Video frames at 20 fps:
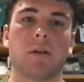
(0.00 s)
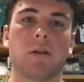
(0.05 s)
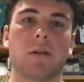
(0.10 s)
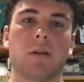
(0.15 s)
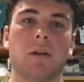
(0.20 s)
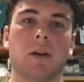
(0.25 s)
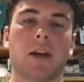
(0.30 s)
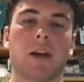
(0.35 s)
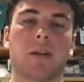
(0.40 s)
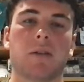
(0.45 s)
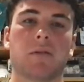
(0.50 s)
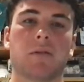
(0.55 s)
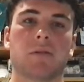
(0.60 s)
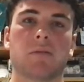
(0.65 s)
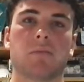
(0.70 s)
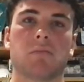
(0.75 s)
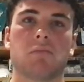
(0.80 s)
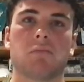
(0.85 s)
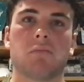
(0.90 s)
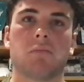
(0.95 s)
and
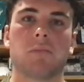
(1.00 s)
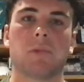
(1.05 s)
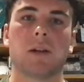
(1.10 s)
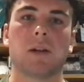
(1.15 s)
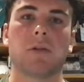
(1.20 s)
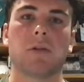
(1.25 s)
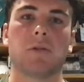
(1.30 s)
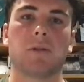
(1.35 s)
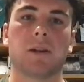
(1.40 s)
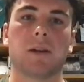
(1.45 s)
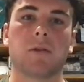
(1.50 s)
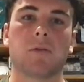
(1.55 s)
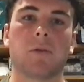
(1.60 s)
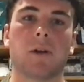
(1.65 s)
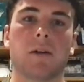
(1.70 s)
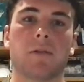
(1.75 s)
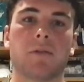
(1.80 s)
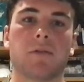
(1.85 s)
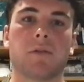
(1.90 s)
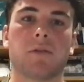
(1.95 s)
lead the
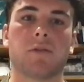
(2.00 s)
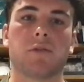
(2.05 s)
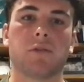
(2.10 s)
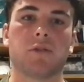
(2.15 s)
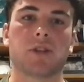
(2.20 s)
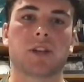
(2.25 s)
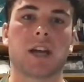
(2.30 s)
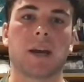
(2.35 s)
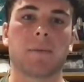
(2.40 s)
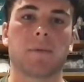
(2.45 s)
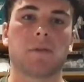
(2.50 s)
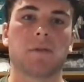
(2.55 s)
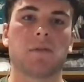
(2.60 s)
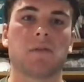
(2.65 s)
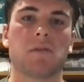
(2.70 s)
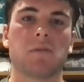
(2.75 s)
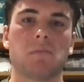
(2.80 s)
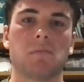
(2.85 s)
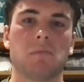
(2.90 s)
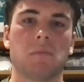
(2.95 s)
way for future
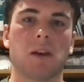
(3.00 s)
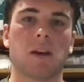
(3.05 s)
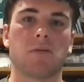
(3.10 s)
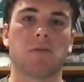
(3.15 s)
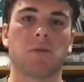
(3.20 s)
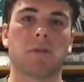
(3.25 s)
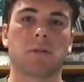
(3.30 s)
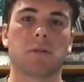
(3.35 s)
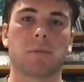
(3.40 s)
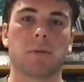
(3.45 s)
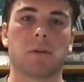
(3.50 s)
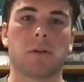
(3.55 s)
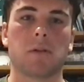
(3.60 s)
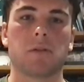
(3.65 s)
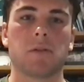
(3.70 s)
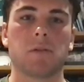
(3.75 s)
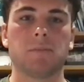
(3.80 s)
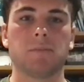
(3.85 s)
captains and rugby players.